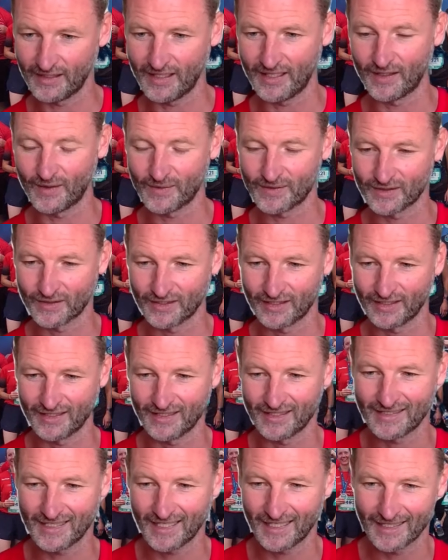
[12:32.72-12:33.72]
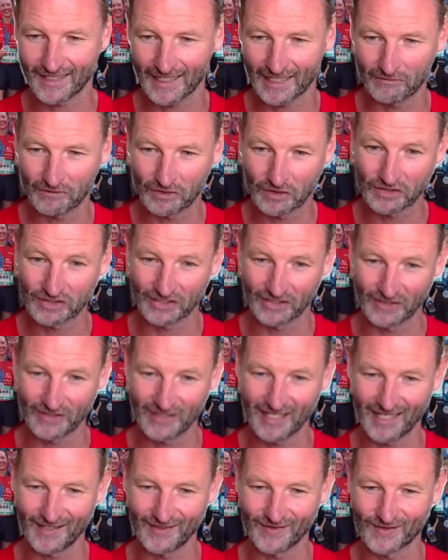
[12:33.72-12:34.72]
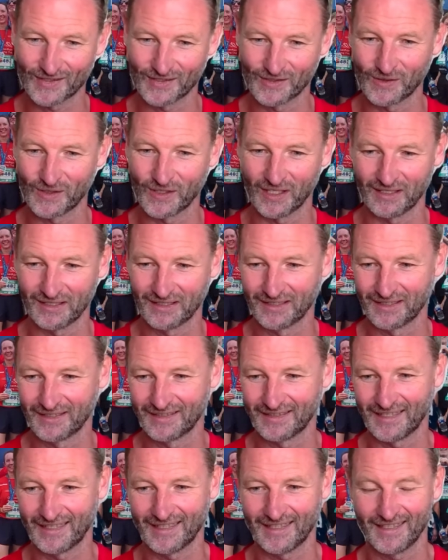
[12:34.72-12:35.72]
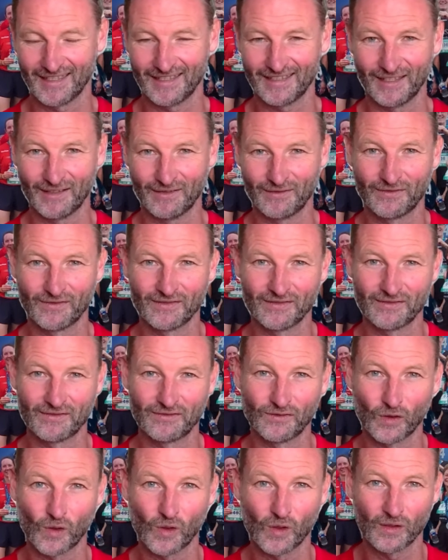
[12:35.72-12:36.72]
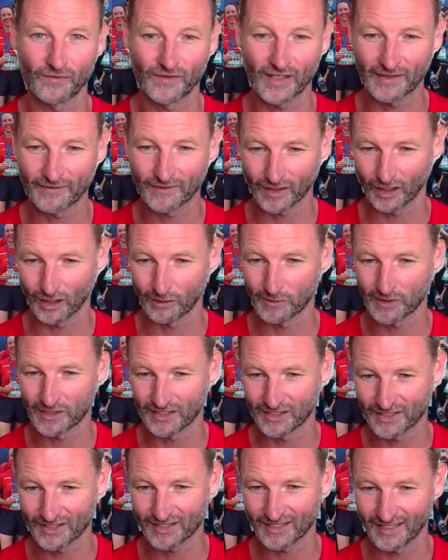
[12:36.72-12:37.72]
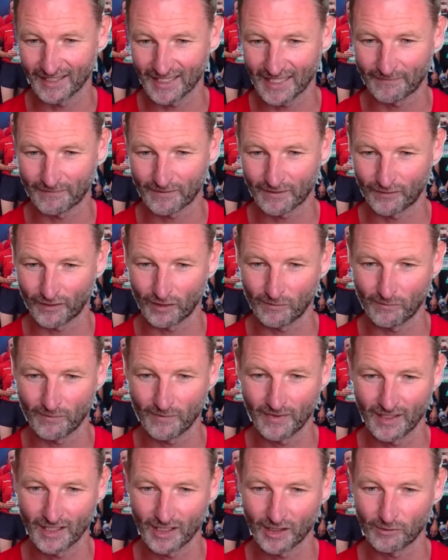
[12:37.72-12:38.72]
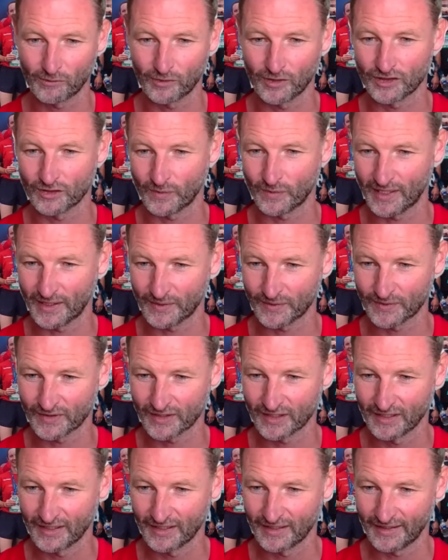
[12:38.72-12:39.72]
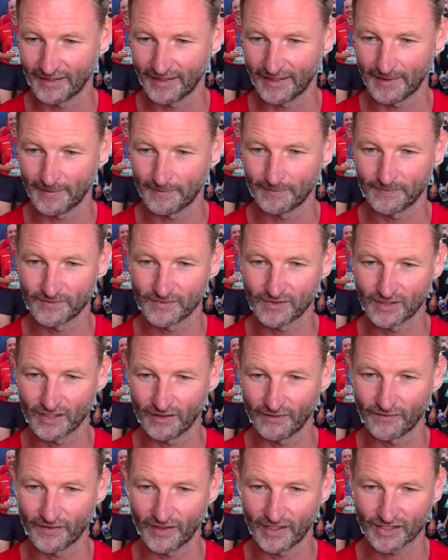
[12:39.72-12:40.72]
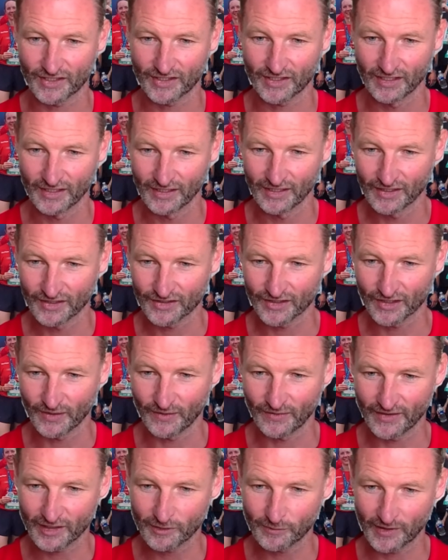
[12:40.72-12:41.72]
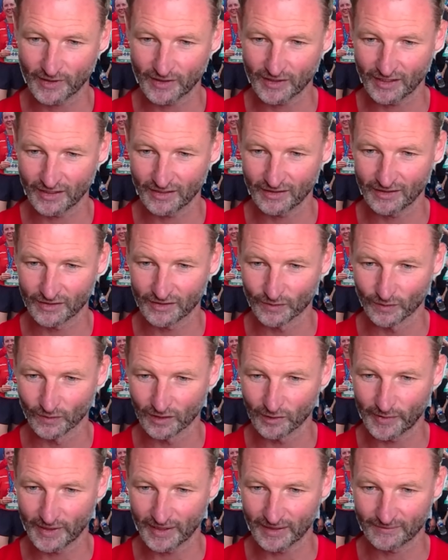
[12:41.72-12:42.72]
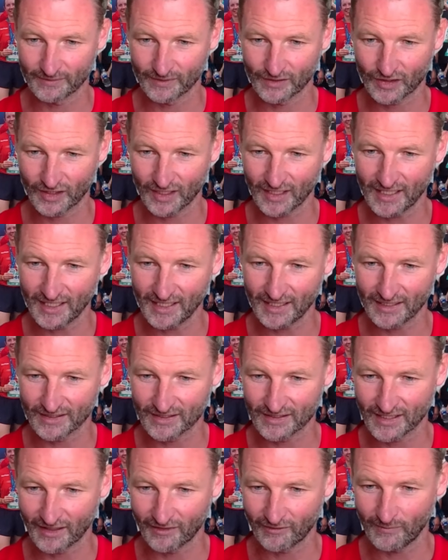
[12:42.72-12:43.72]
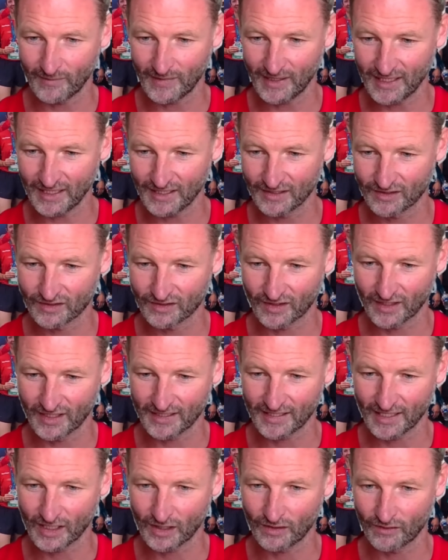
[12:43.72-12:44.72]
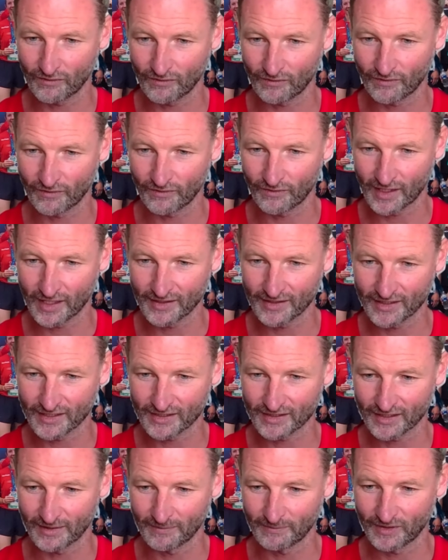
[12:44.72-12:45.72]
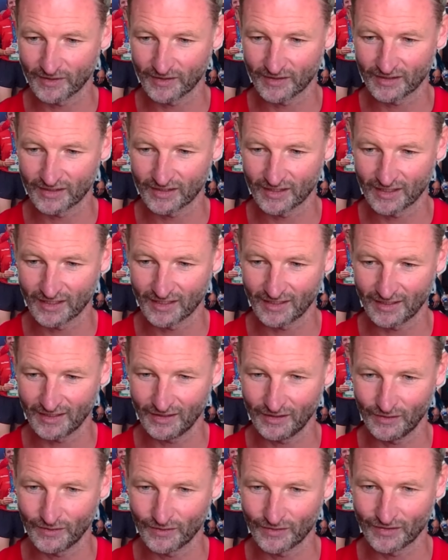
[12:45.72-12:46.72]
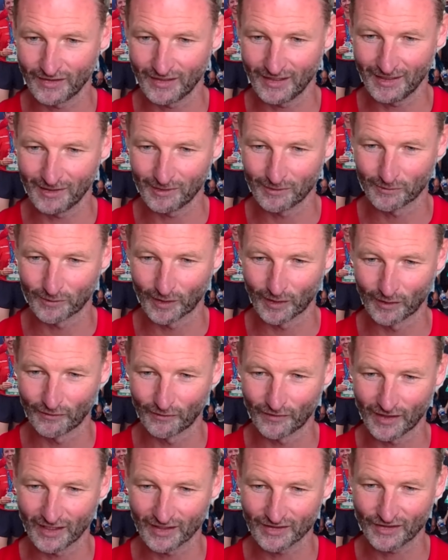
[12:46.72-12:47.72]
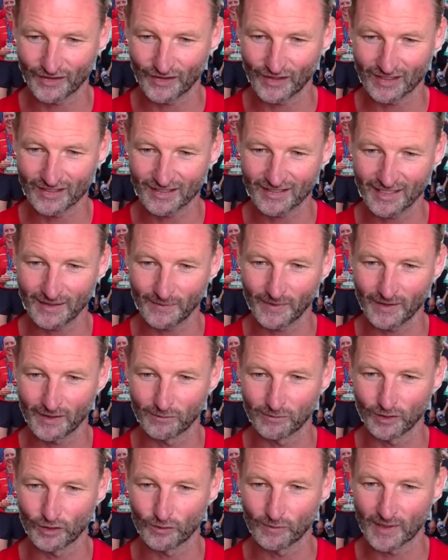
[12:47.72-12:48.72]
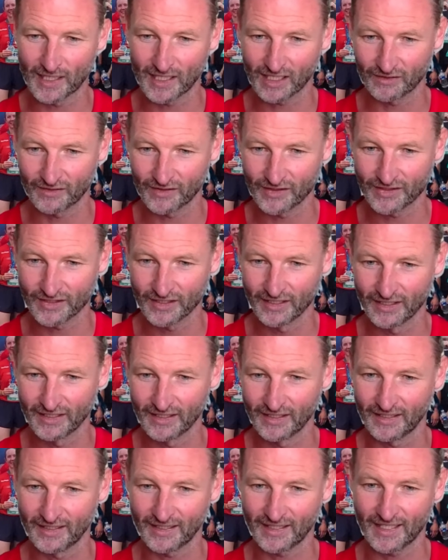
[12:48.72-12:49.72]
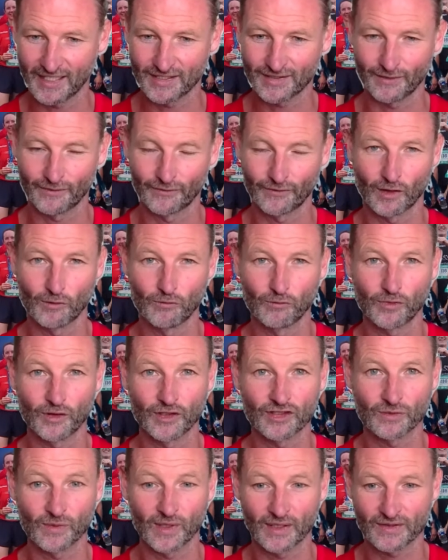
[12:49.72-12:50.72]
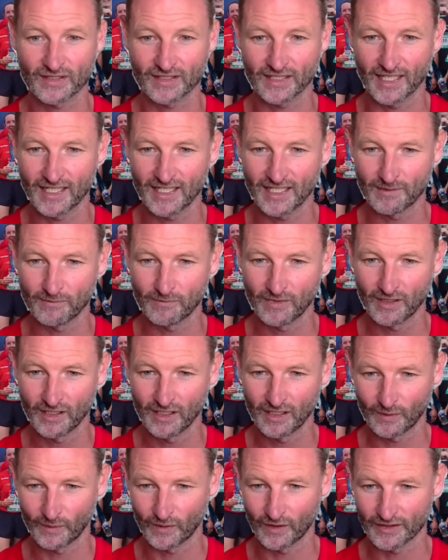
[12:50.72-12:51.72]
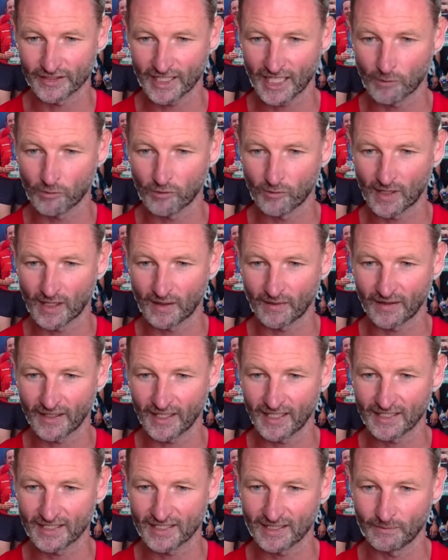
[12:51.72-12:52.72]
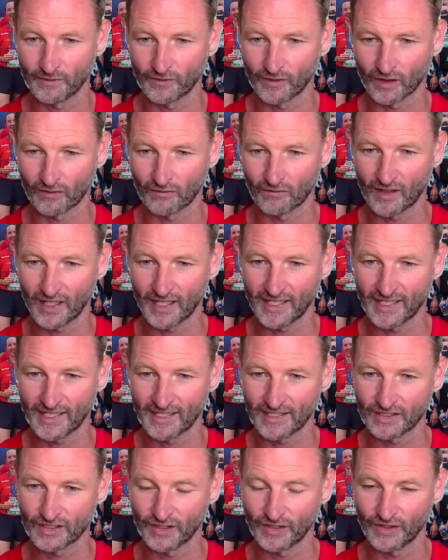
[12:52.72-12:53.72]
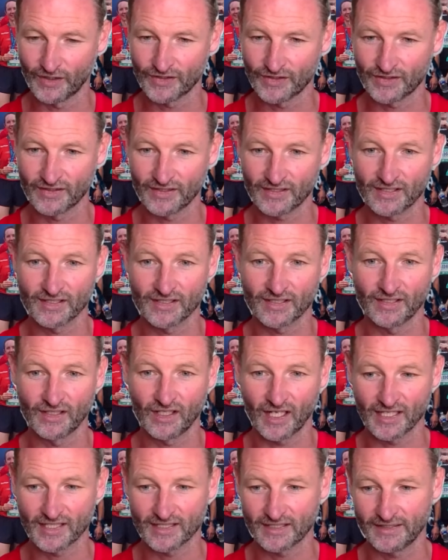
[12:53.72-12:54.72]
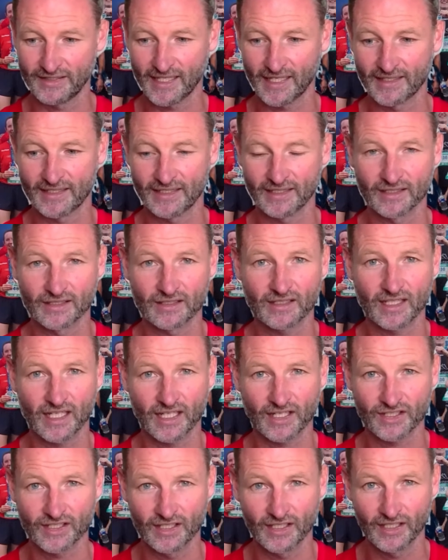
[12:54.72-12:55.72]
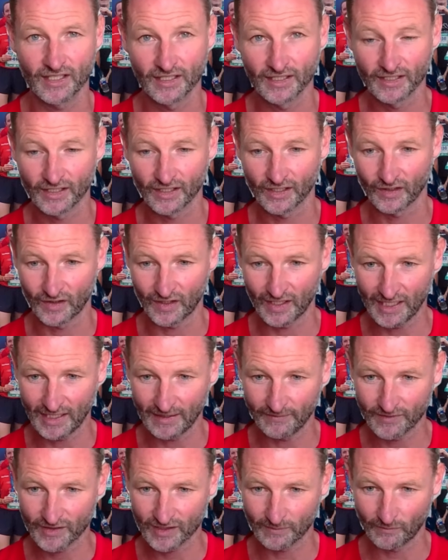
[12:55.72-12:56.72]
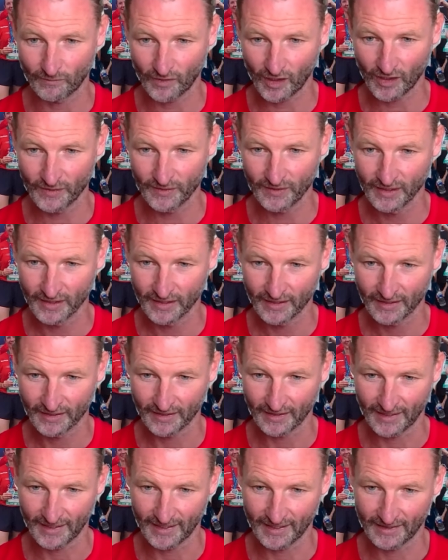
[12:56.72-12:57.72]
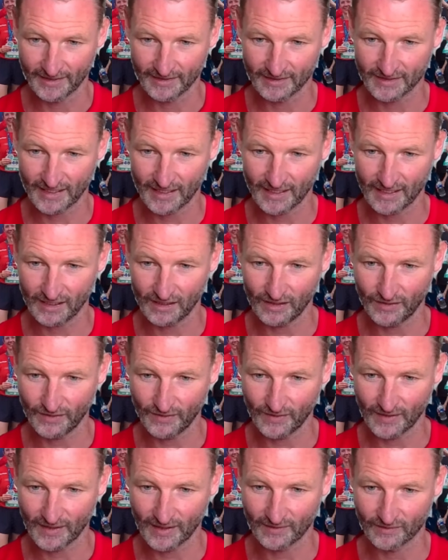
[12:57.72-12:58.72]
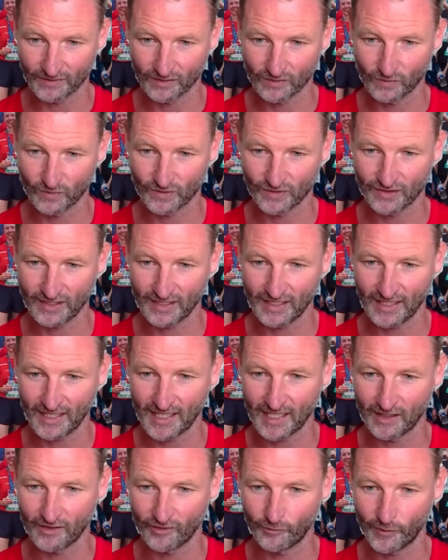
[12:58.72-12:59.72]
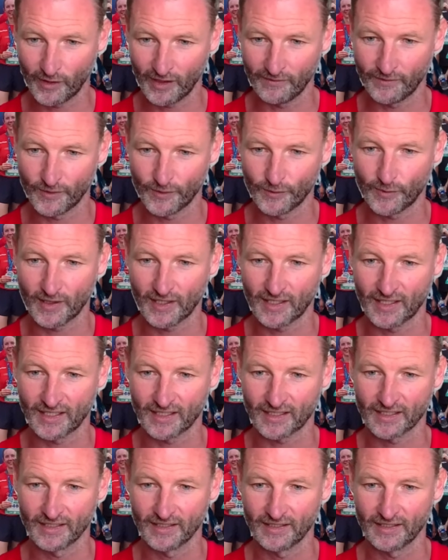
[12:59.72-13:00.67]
I was looking at the 10K route. So yeah, you've still got 4 or 5 kilometers left from Prince of Wales to the finish. So this bit is all a bit tricky. Instead of me trying to take you around it, I'm going to use the profile so you can see where the blue marker is. Okay, so from Prince of Wales Stadium, we're on to Albemarle Gate, and we've got a right-hand turn. So this is a nice downhill section on Evesham Road, taking you out towards the end of Pitfield Park.